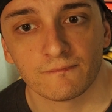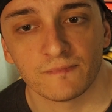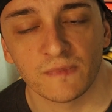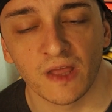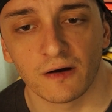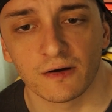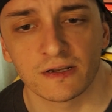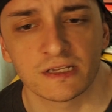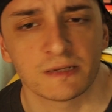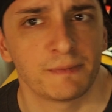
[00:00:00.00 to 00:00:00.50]

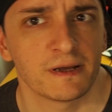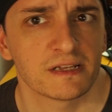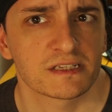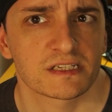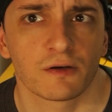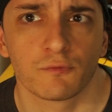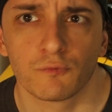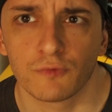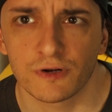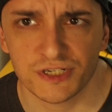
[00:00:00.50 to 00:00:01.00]
Now, it depends
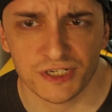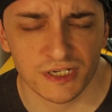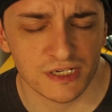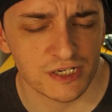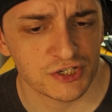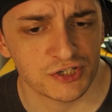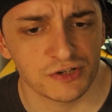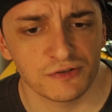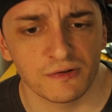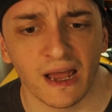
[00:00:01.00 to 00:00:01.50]
on which
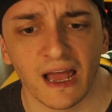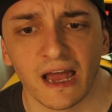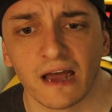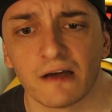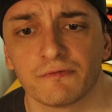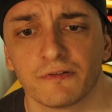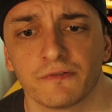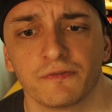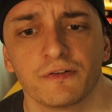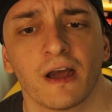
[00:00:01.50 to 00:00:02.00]
edition you
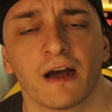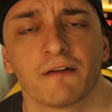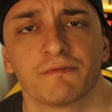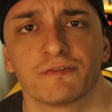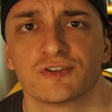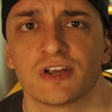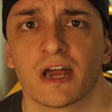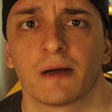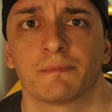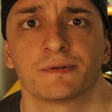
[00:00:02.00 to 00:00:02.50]
have. If you have the
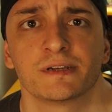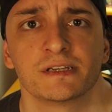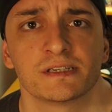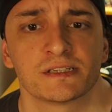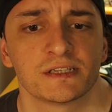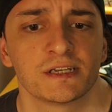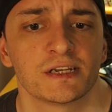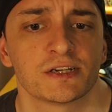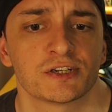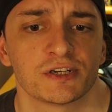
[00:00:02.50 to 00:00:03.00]
Japanese
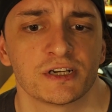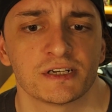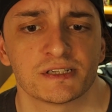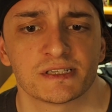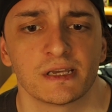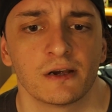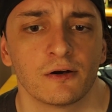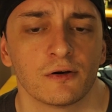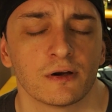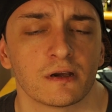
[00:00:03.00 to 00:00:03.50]
edition, it's
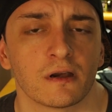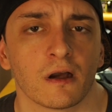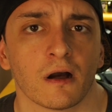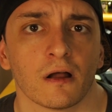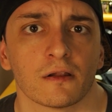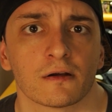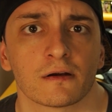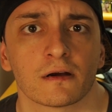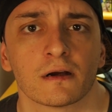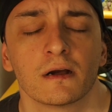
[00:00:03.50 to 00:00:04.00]
there in
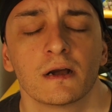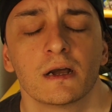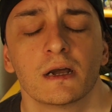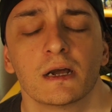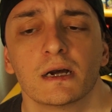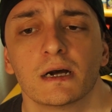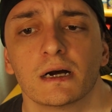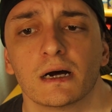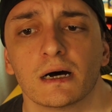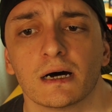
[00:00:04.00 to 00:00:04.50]
color.
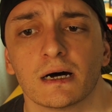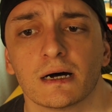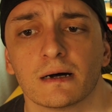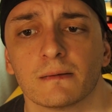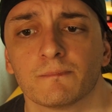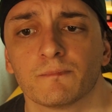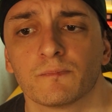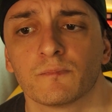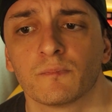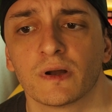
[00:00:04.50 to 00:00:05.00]

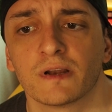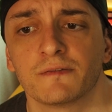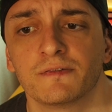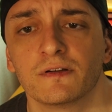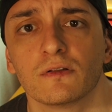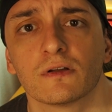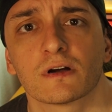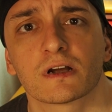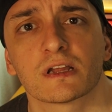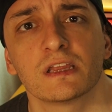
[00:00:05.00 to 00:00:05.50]
But if you
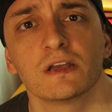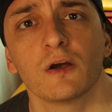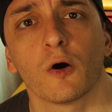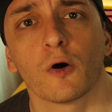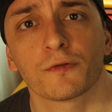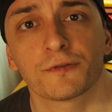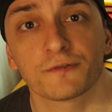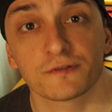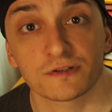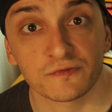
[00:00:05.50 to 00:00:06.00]
look at the
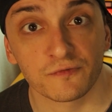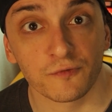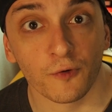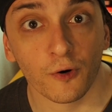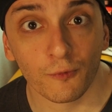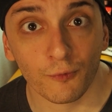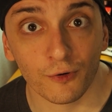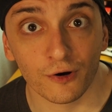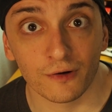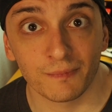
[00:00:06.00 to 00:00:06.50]
author's
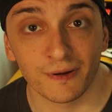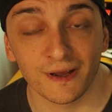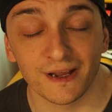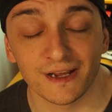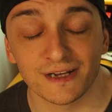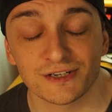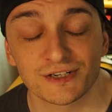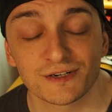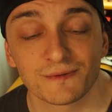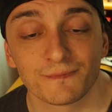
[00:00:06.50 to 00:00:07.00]
foreword
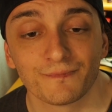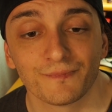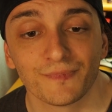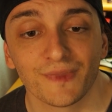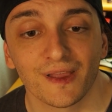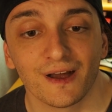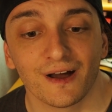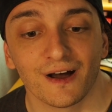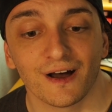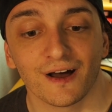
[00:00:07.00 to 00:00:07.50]
page,
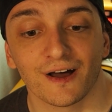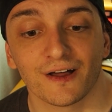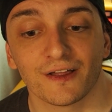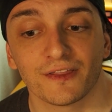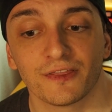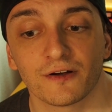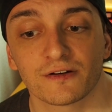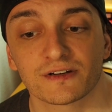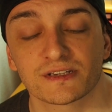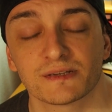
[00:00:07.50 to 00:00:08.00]

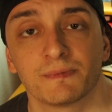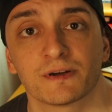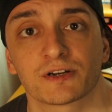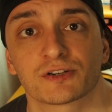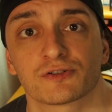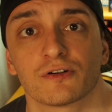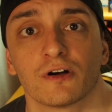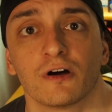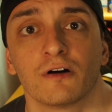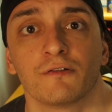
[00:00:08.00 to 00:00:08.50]
there is a
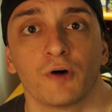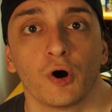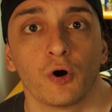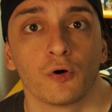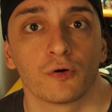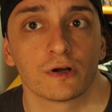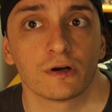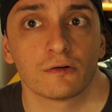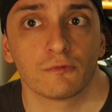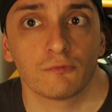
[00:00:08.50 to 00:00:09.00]
picture of
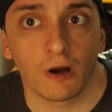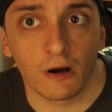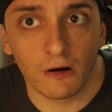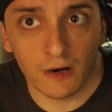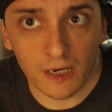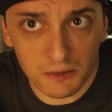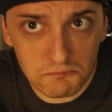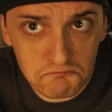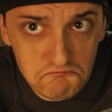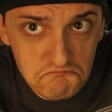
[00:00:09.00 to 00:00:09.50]
Oda
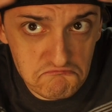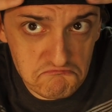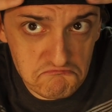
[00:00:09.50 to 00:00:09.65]
wearing